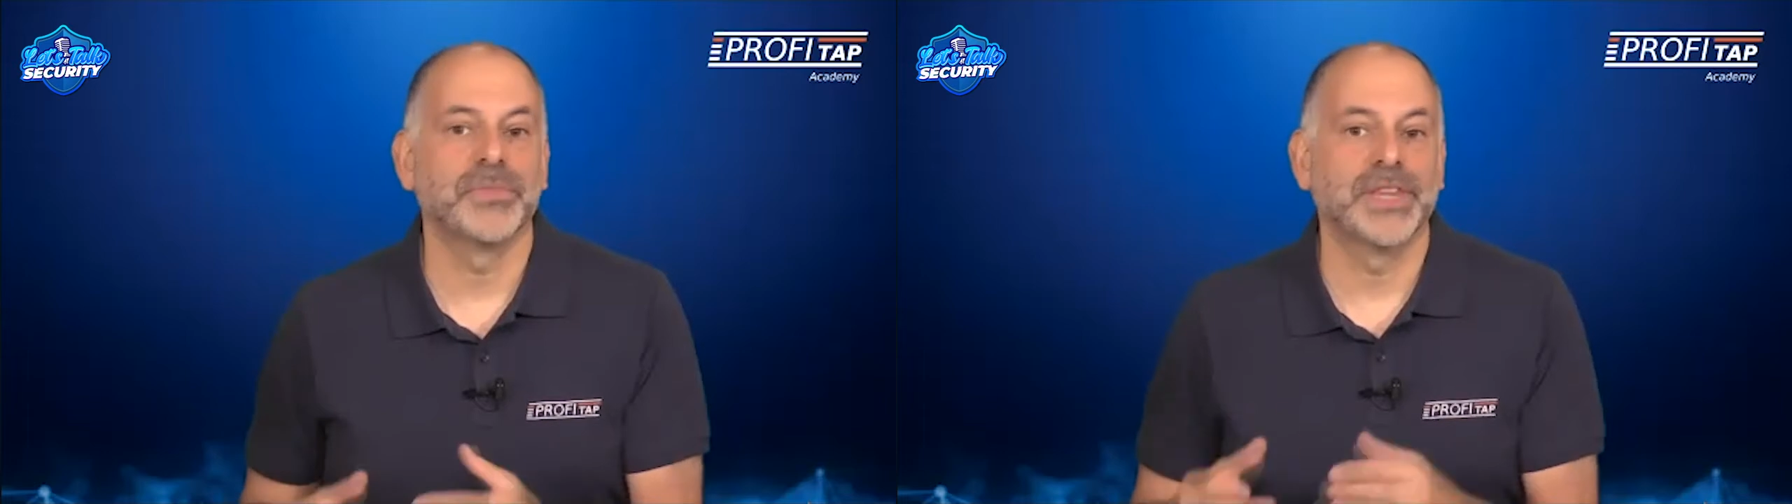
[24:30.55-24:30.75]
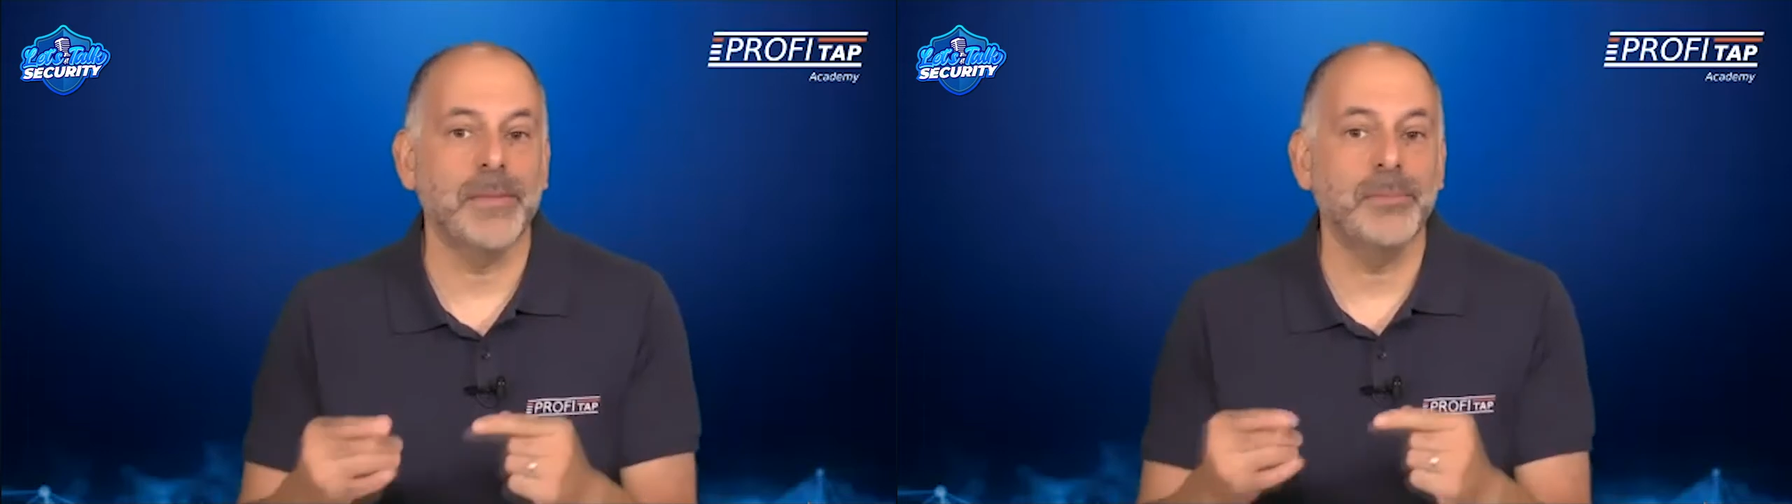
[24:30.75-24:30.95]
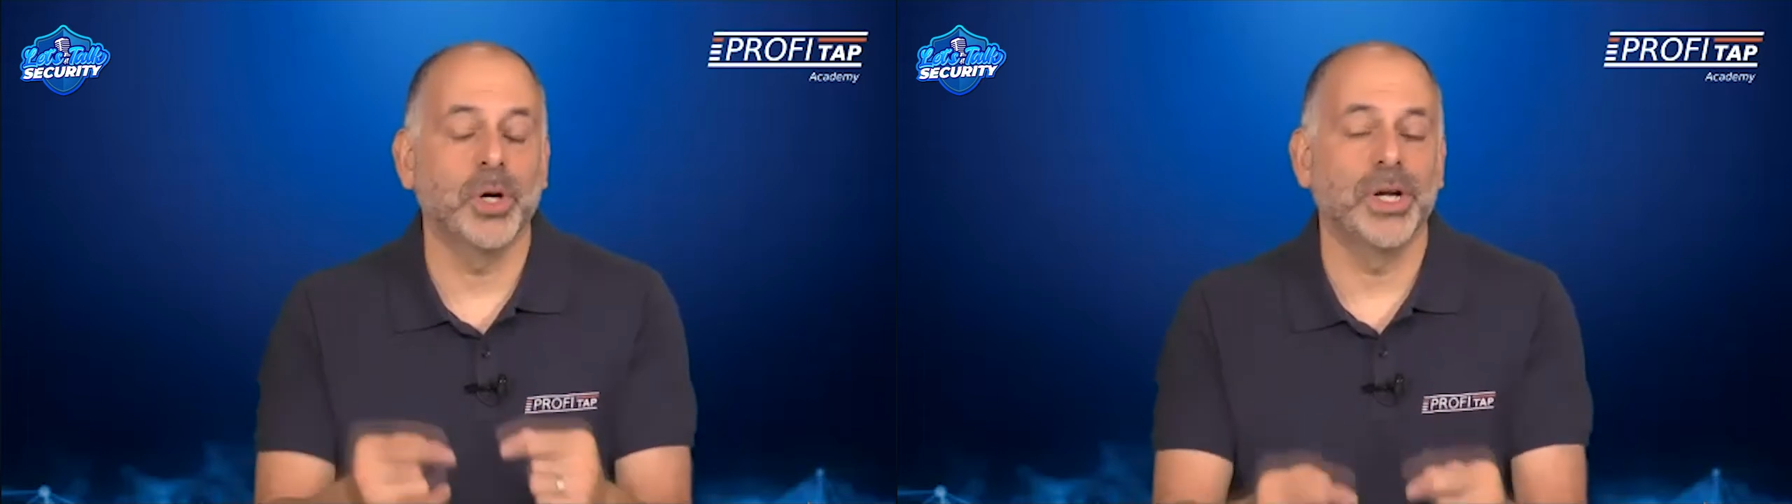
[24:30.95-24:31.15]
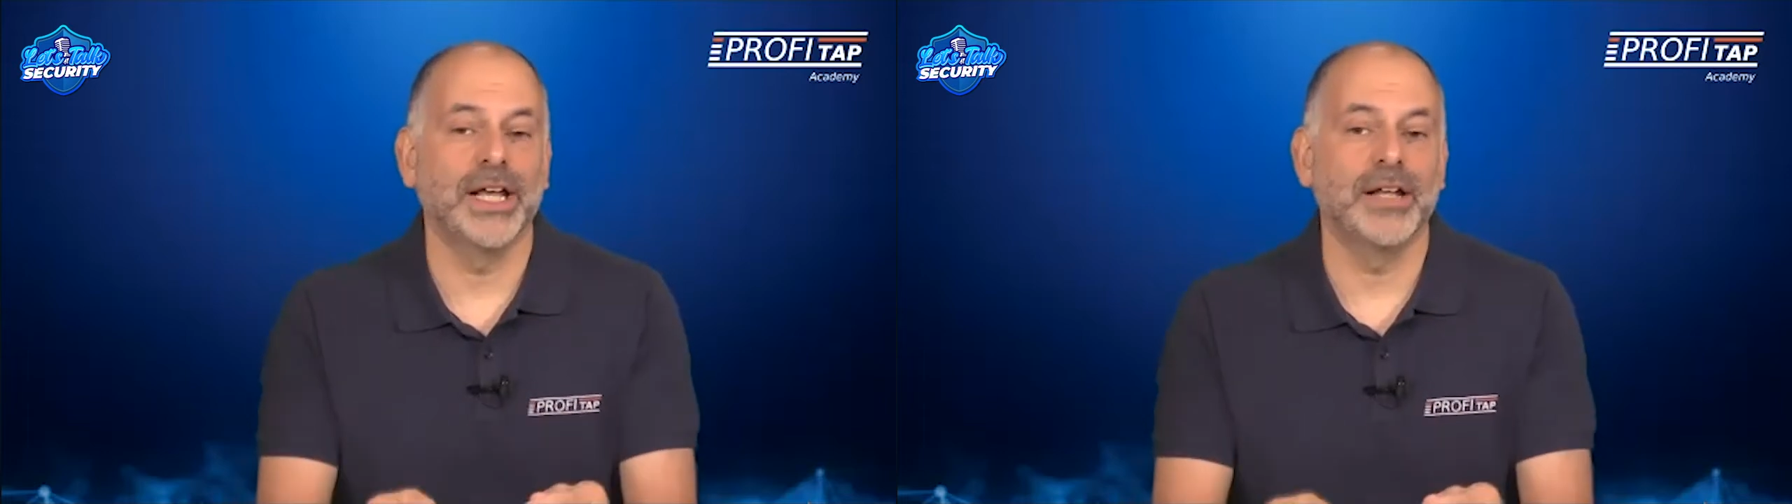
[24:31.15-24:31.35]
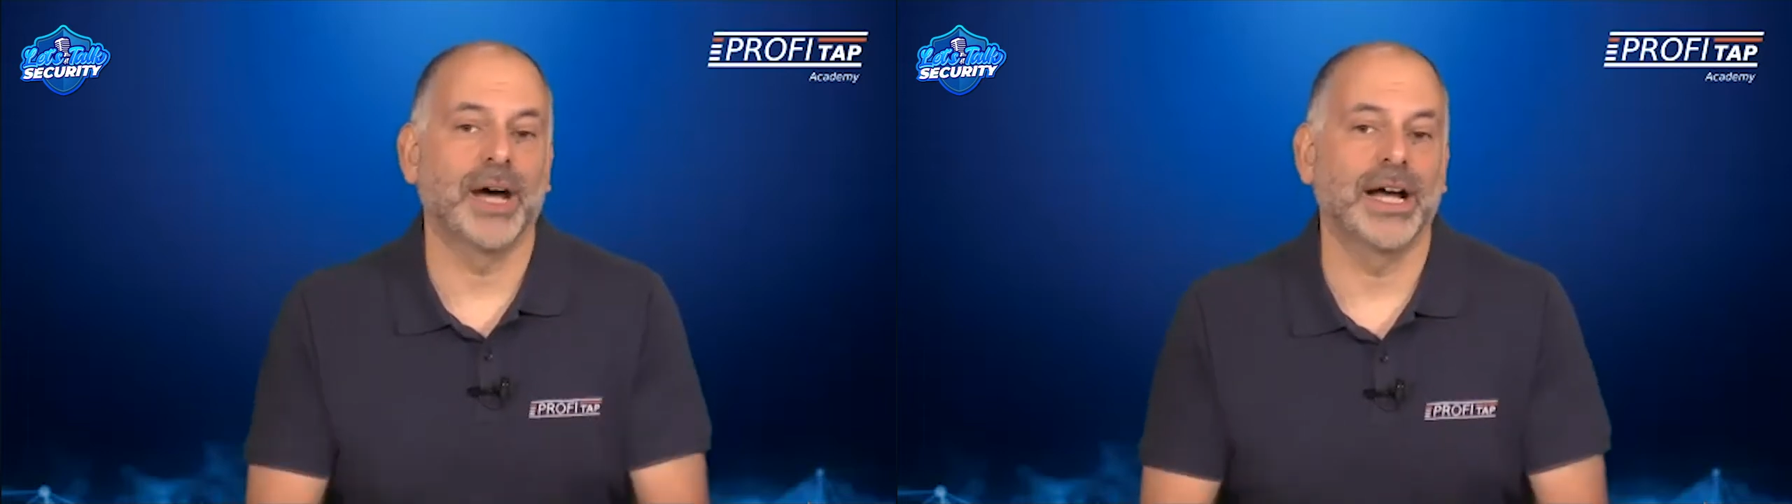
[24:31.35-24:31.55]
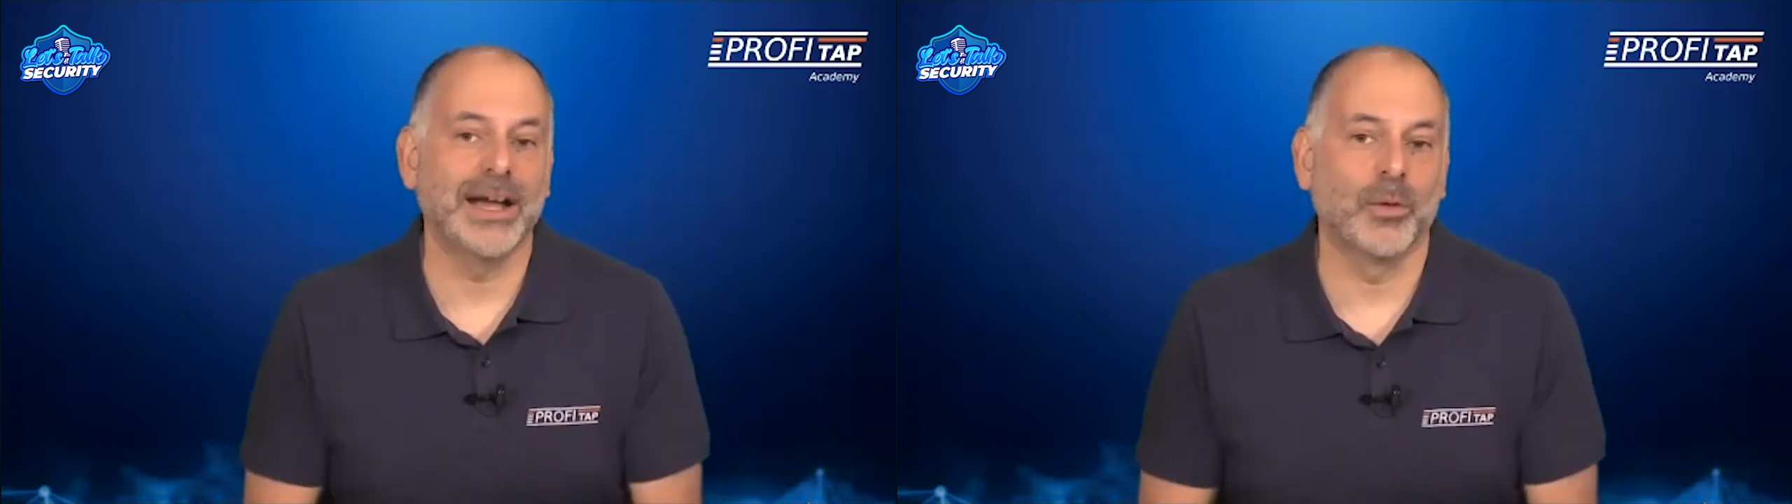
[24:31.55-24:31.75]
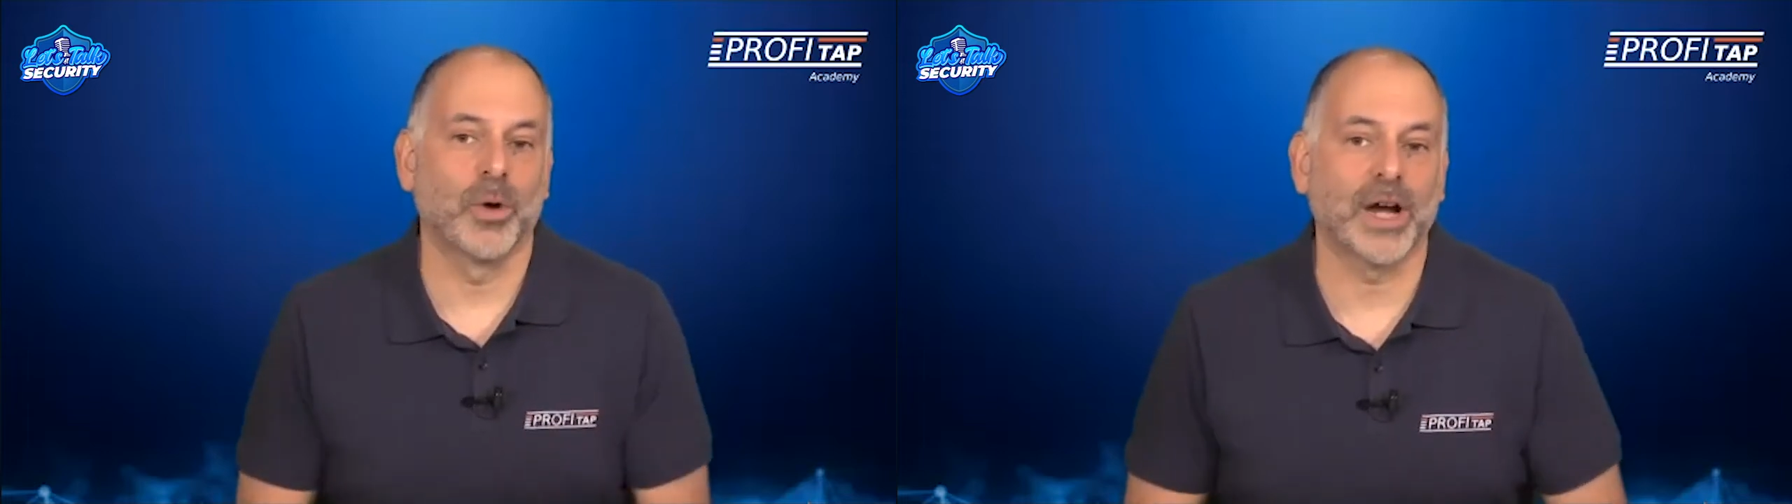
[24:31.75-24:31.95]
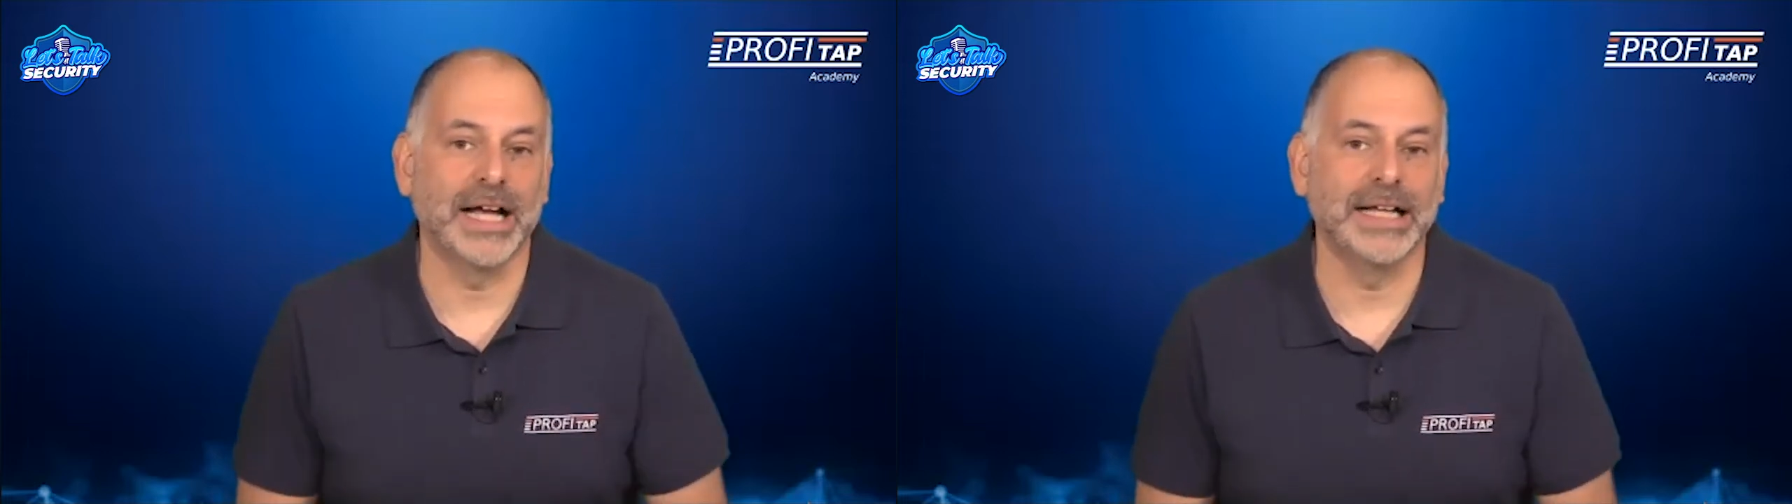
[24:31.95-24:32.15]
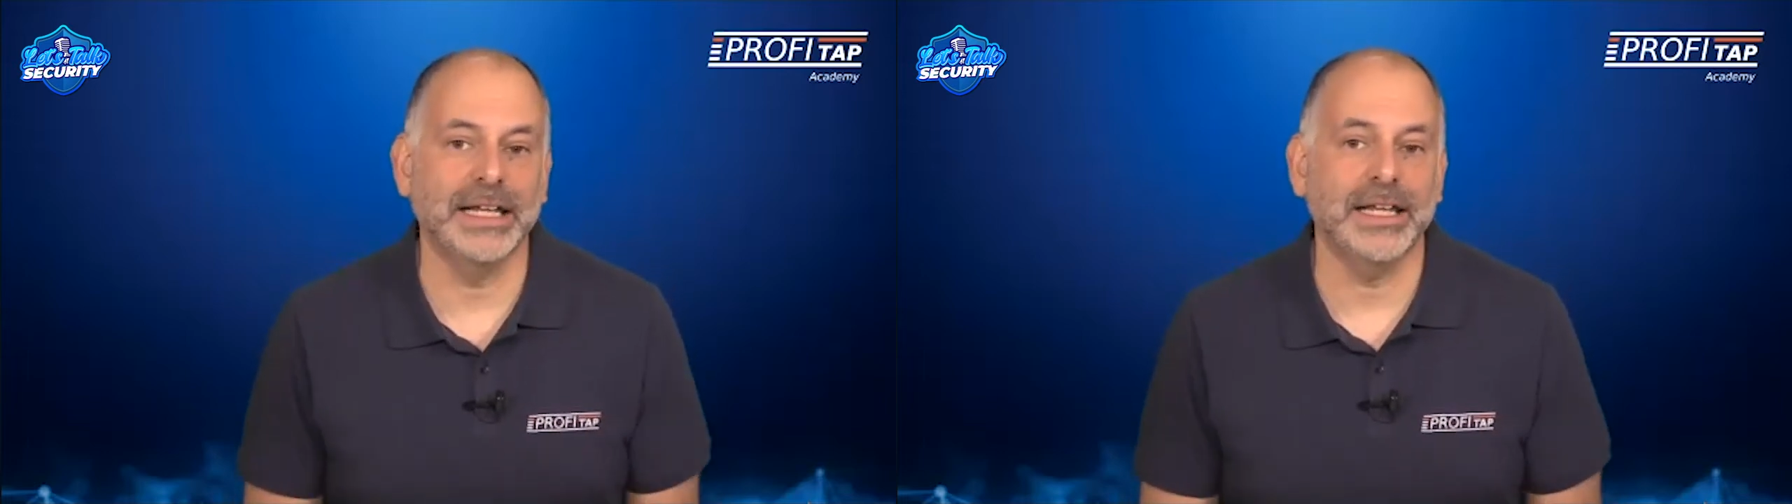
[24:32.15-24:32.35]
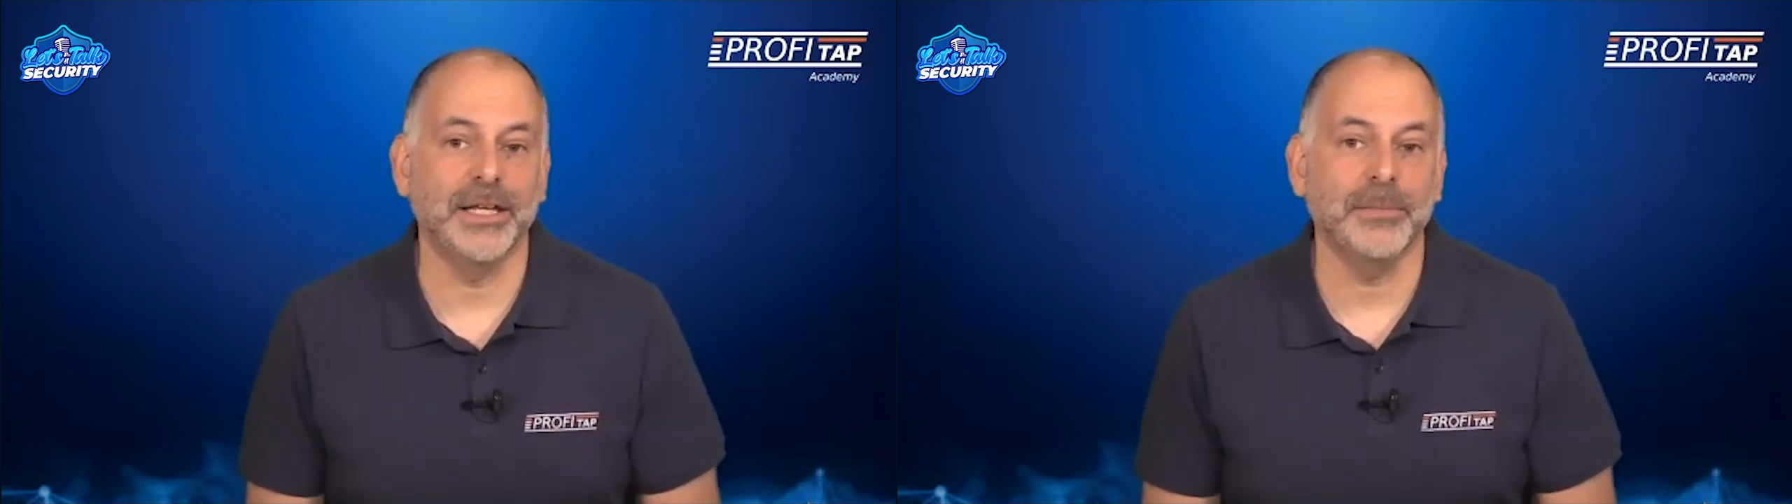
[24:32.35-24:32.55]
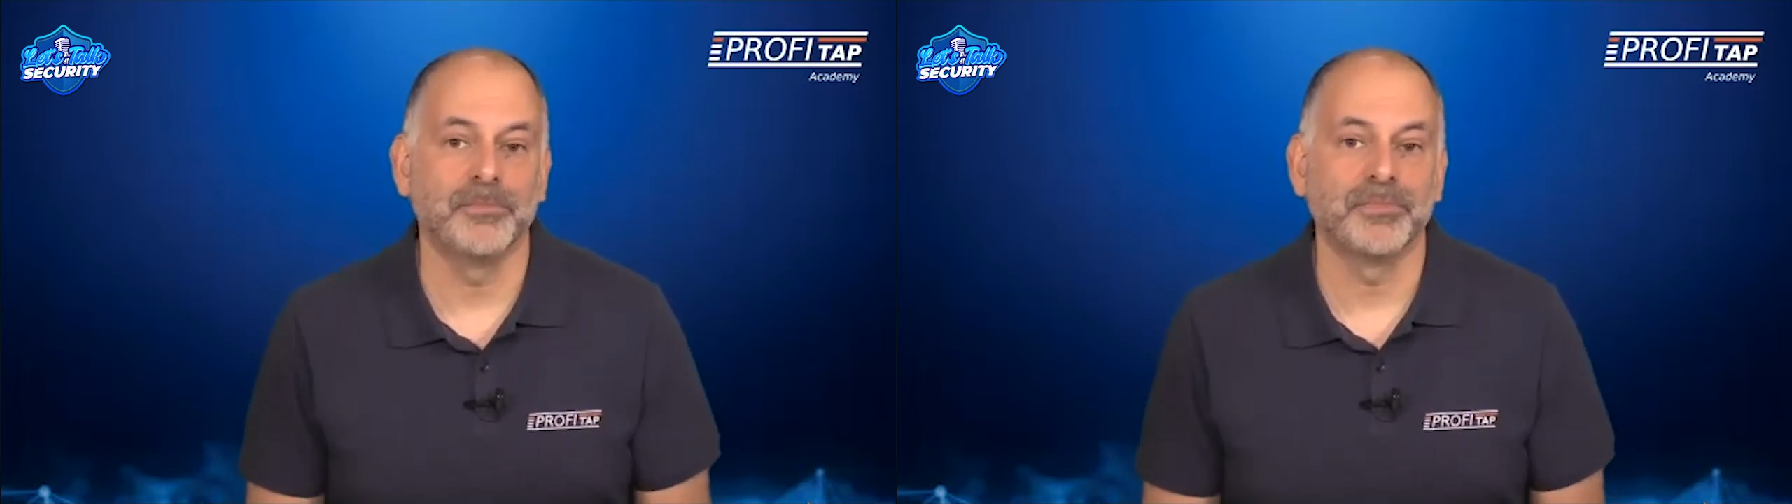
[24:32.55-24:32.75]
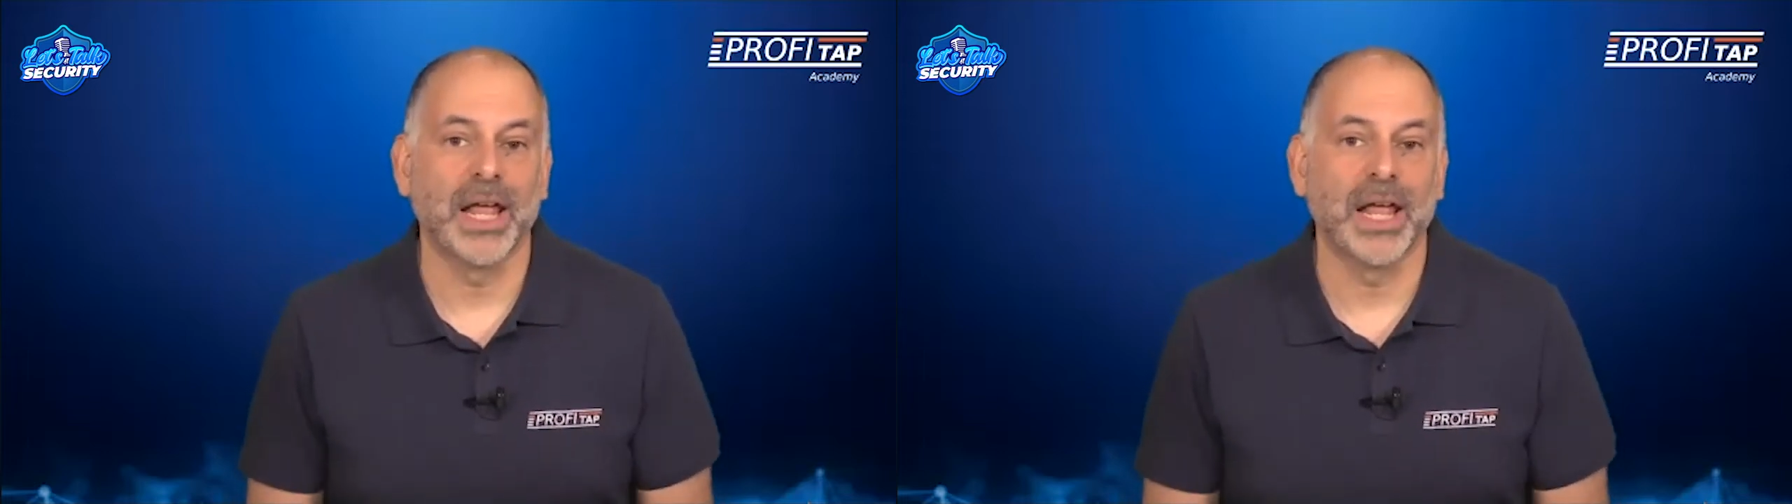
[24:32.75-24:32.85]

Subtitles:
they put in my network ID.